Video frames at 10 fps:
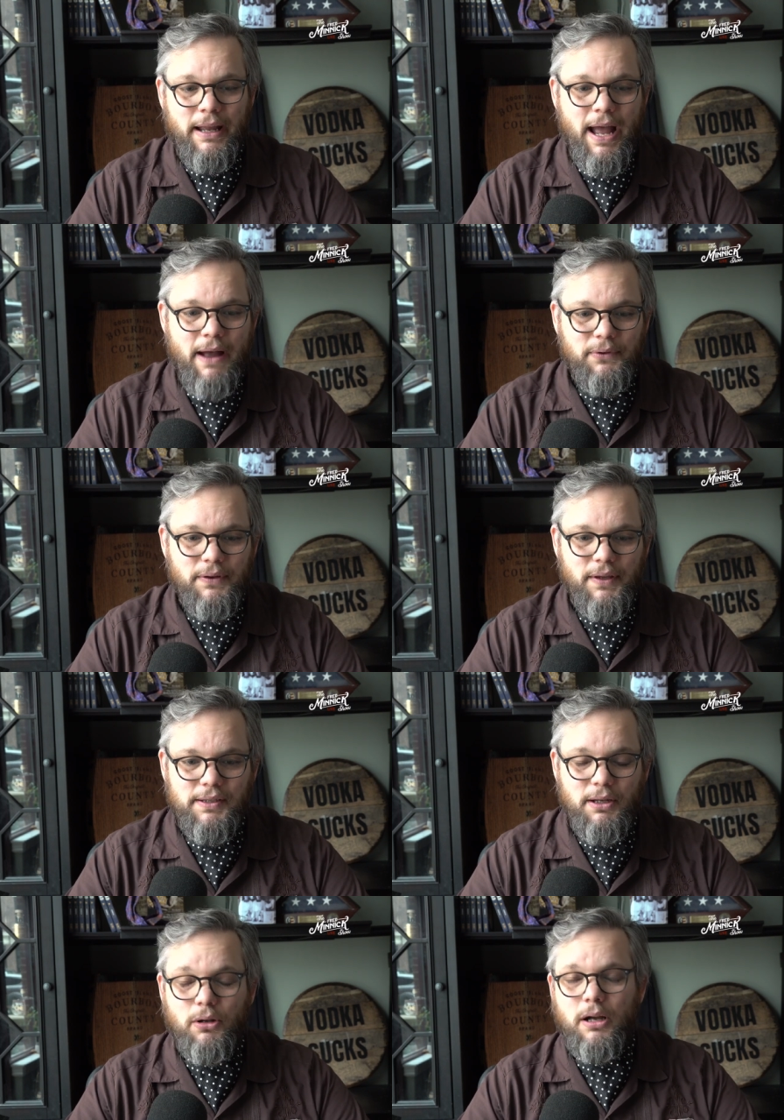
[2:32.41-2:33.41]
After
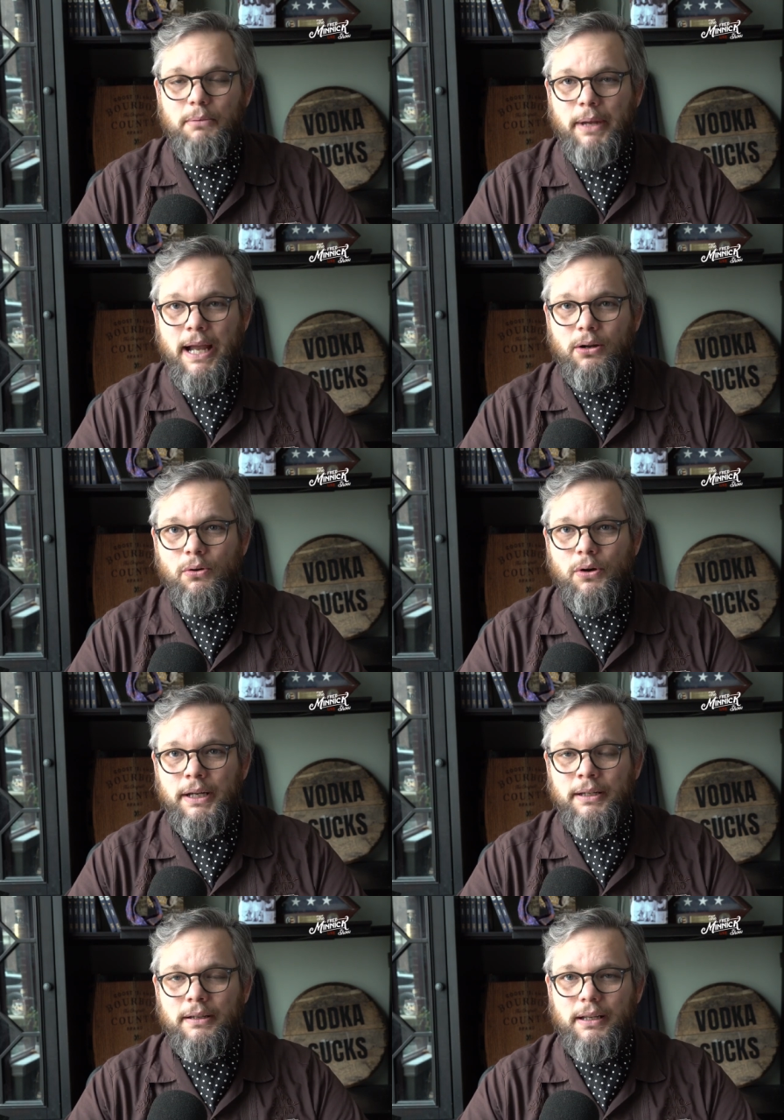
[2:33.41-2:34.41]
this, I'll come back
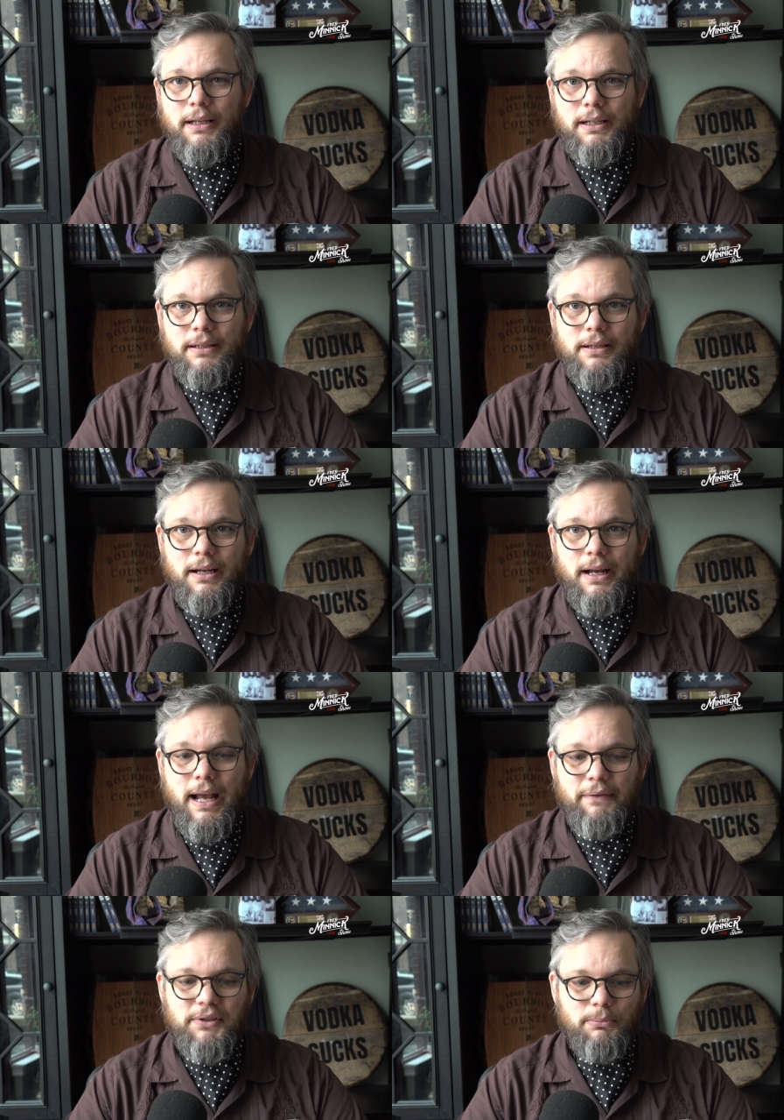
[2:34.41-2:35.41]
on and
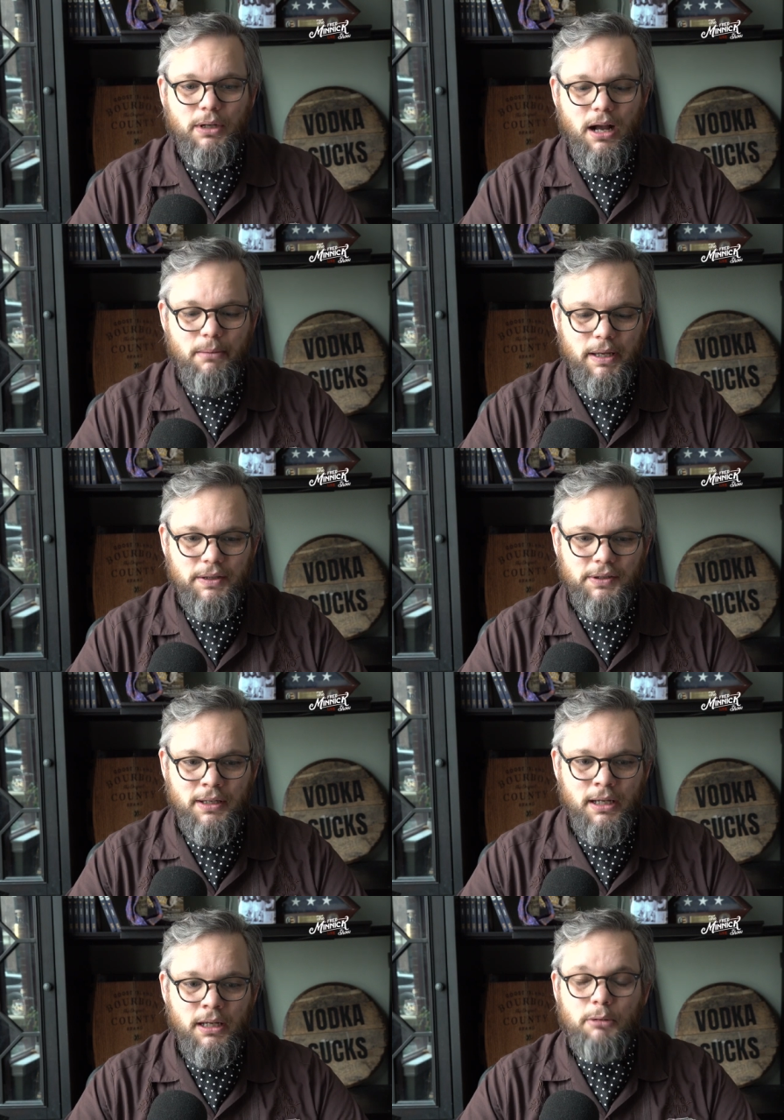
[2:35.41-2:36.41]
have some comments,
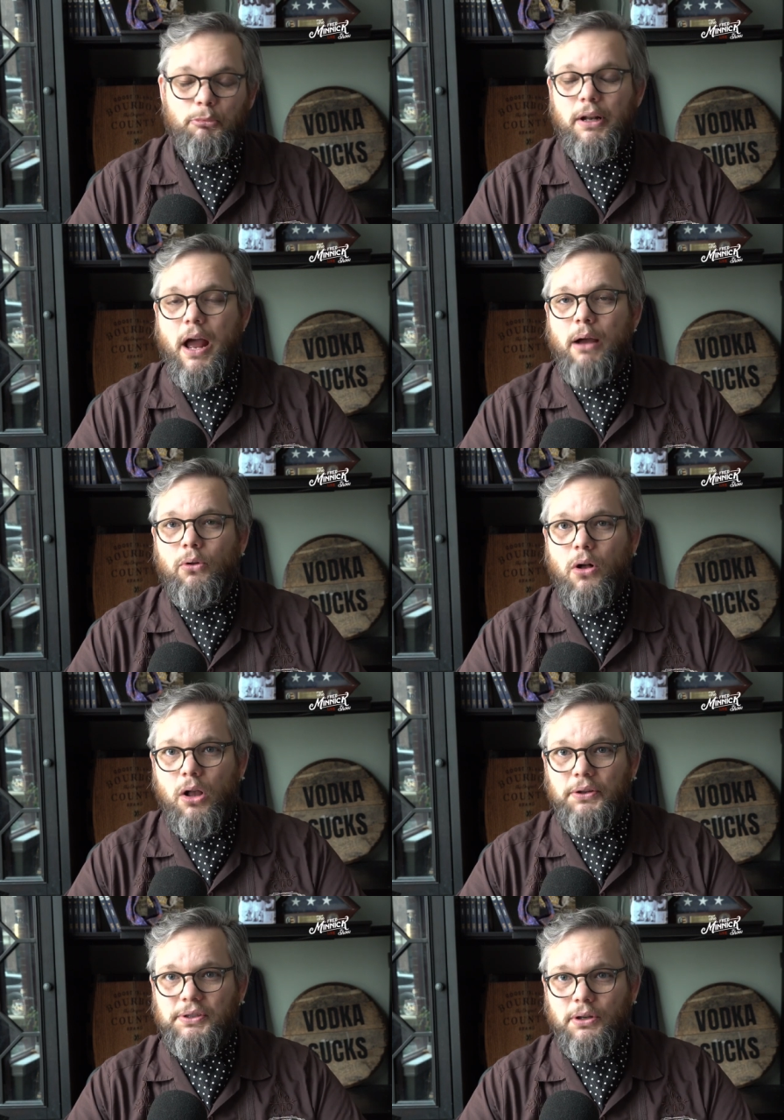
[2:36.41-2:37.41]
but I will
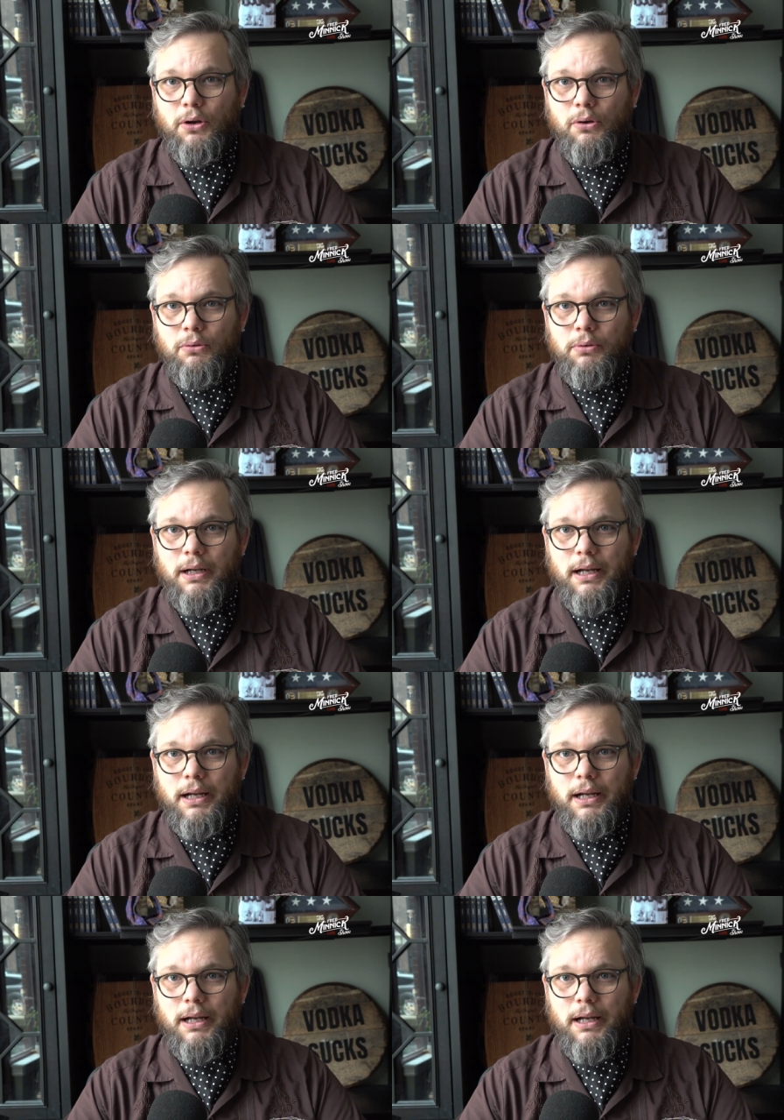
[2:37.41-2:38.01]
also